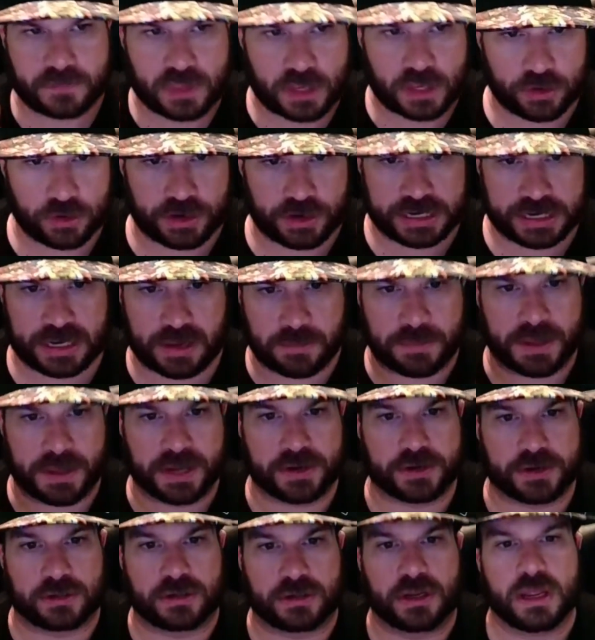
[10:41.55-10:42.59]
You're getting a
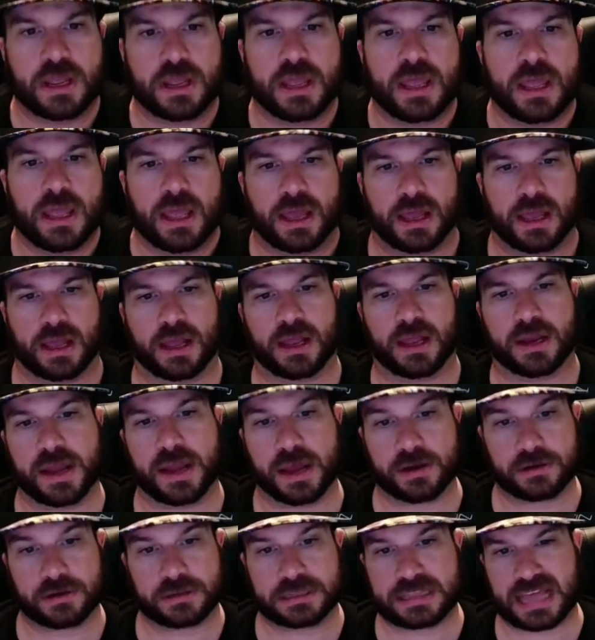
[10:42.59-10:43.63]
bundle.
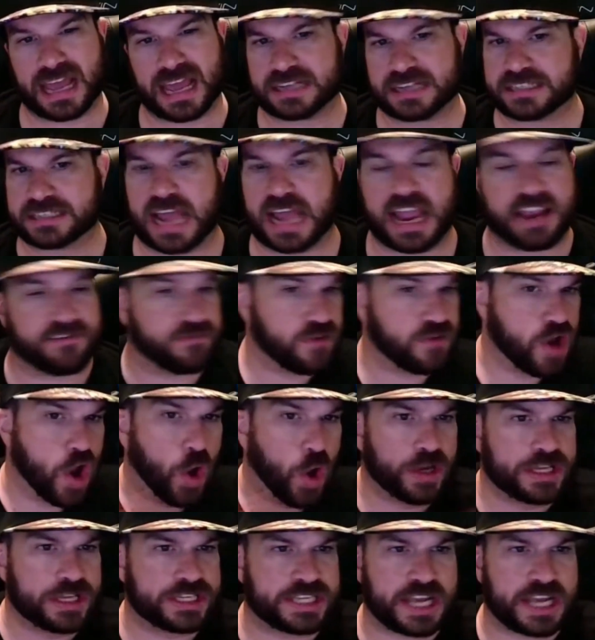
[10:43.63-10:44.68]
Not only that, I have no
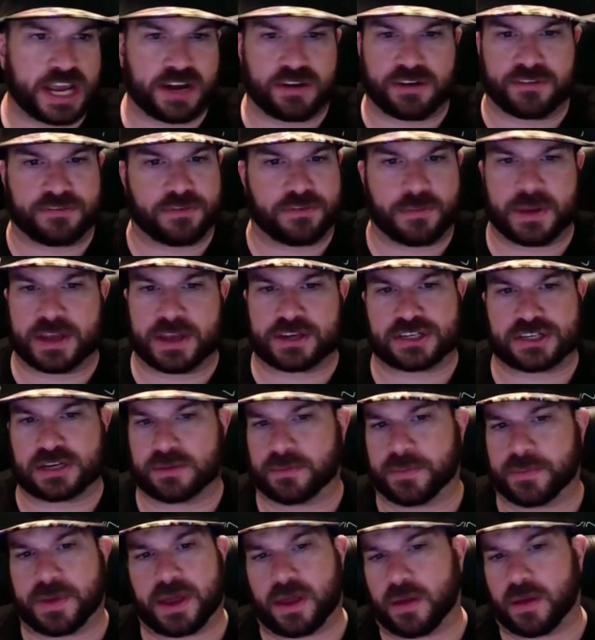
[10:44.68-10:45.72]
insider
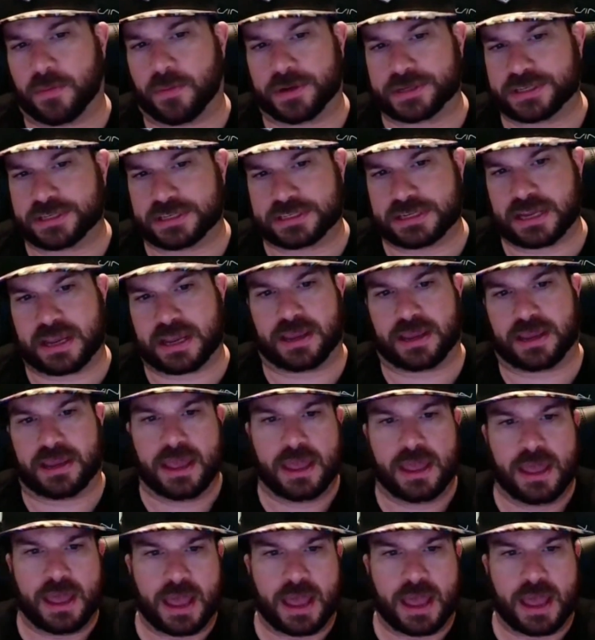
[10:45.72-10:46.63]
information on what to say.